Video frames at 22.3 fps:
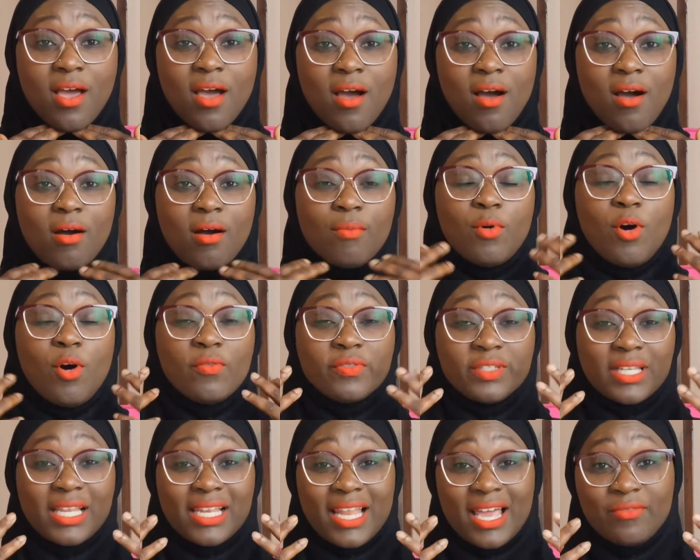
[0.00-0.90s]

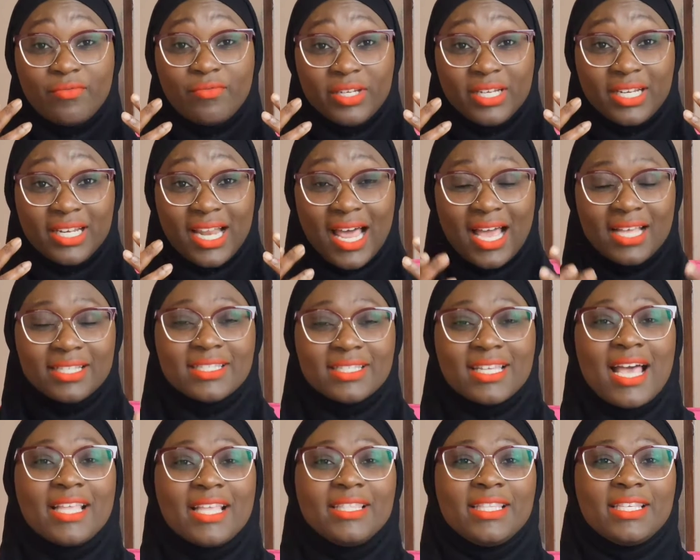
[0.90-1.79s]
secrete a fluid that
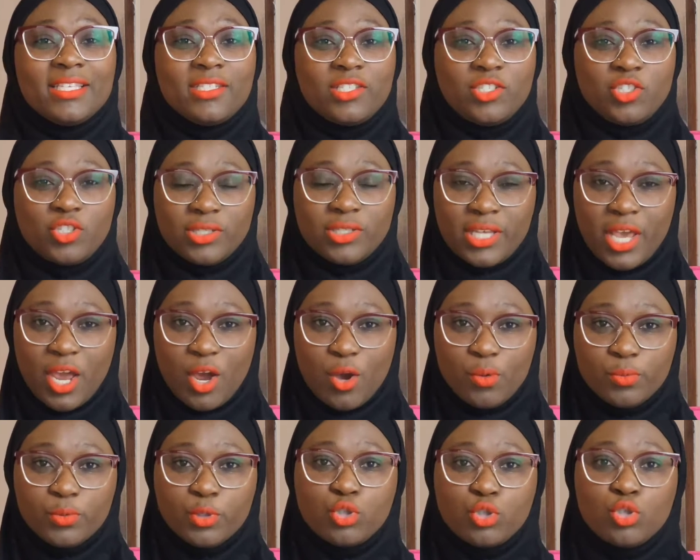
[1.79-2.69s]
lubricates the
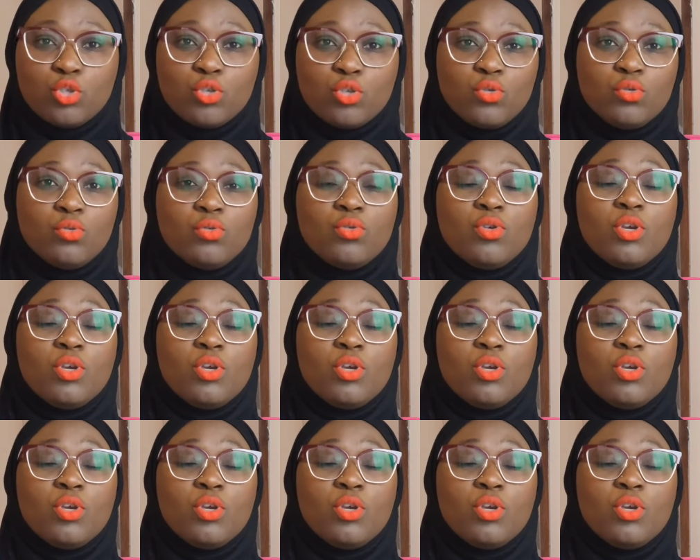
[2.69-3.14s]
food